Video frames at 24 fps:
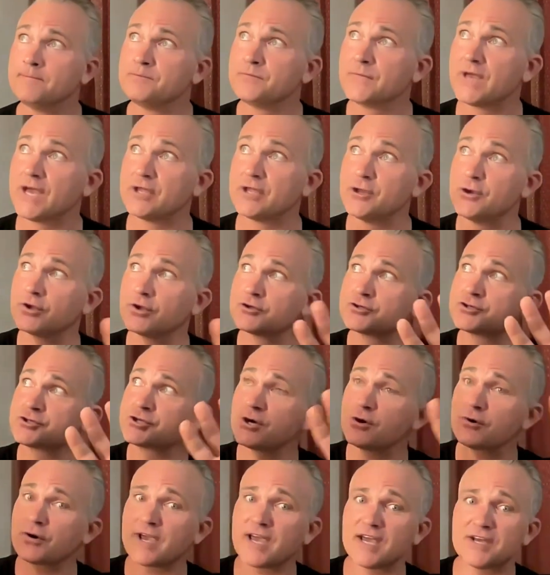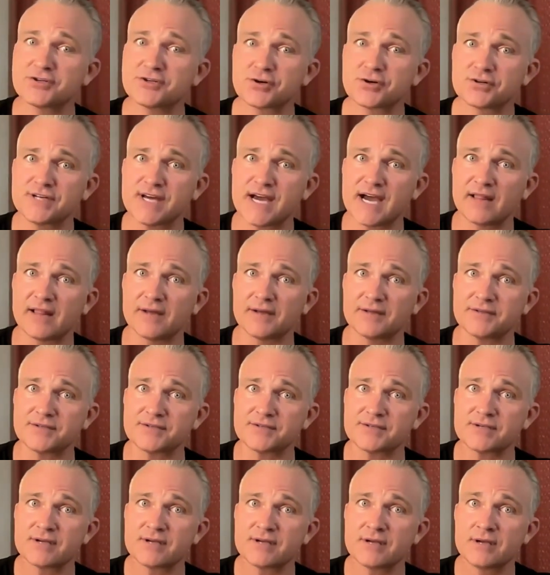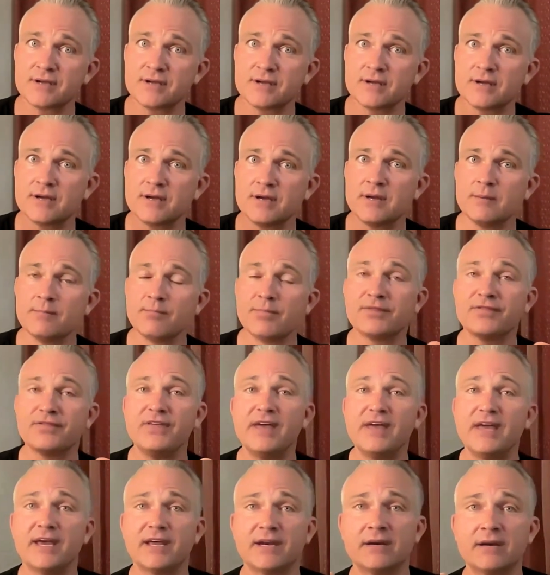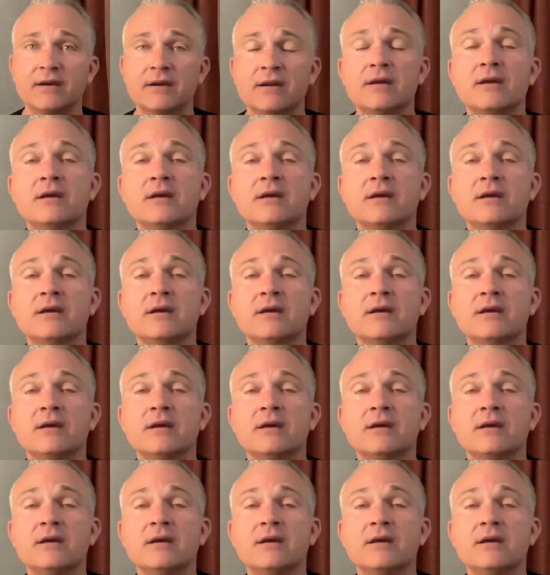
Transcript: and you can showcase your talents. But then